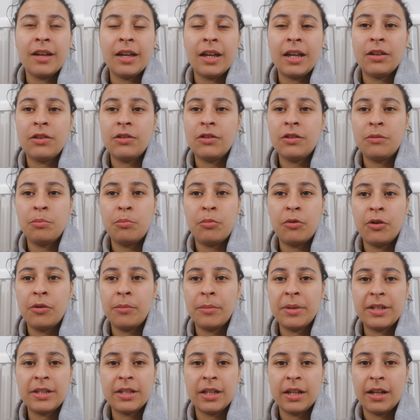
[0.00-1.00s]
it just brought
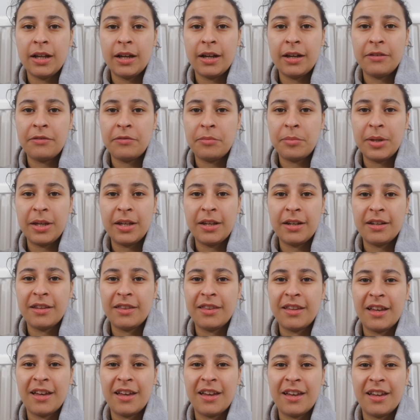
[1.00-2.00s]
me to life being
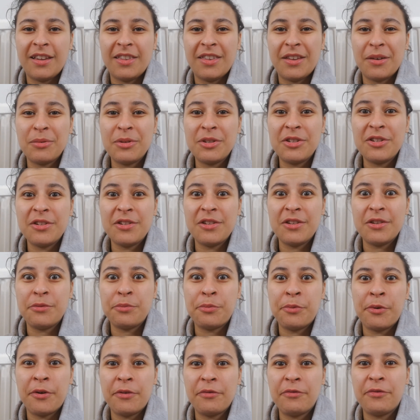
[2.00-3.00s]
in there. And there was just
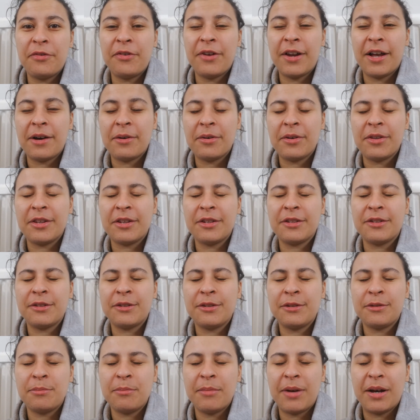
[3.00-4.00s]
this one flower that
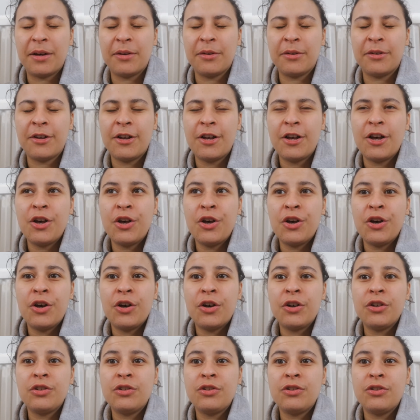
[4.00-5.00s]
smelt
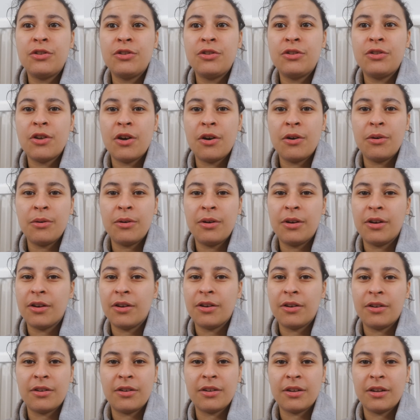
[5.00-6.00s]
so
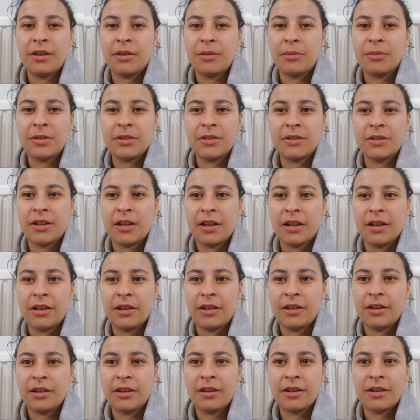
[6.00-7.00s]
good. It was
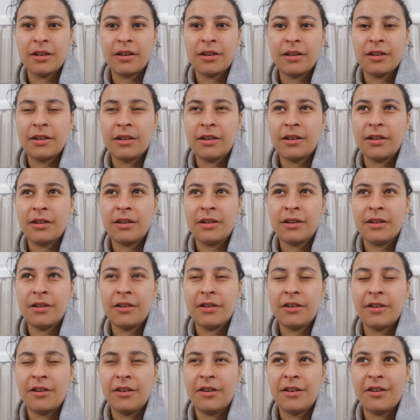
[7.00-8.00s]
like
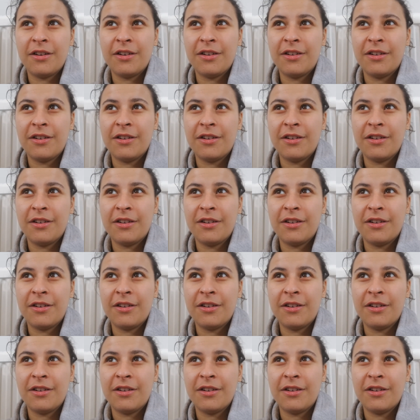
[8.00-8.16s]
oh,